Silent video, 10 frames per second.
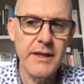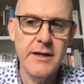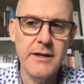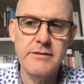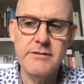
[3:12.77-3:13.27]

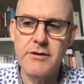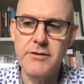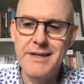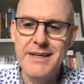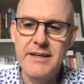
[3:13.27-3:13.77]

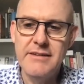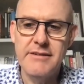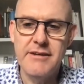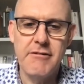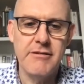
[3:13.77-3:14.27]
So
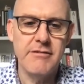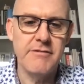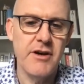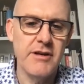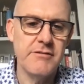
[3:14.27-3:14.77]
Siderius
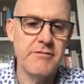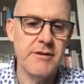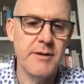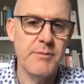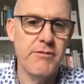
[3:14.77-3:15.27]

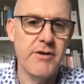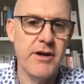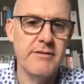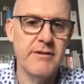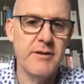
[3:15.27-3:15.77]
Advisory
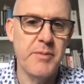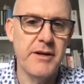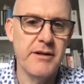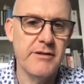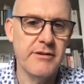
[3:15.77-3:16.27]
provides
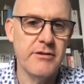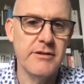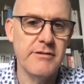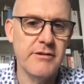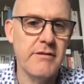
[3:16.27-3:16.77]
independent
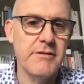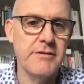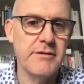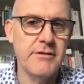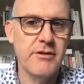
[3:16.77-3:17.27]
consulting
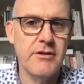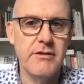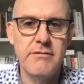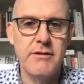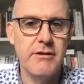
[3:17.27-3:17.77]
services
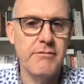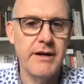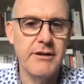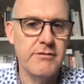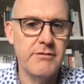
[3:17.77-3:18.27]
on a
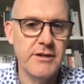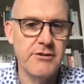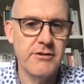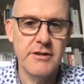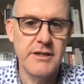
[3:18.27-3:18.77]
range of
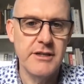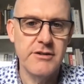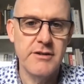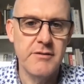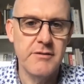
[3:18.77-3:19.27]
digital
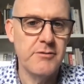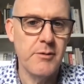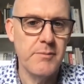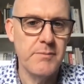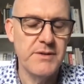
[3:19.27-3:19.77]
initiatives
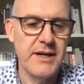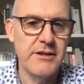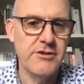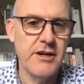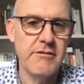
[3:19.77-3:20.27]
from
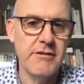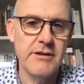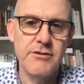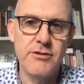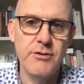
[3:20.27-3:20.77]
data
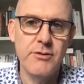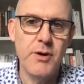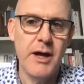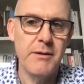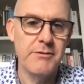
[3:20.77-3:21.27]
sharing
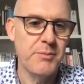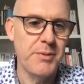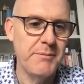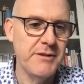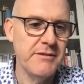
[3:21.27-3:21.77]
to
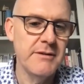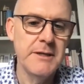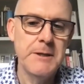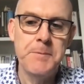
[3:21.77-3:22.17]
payments.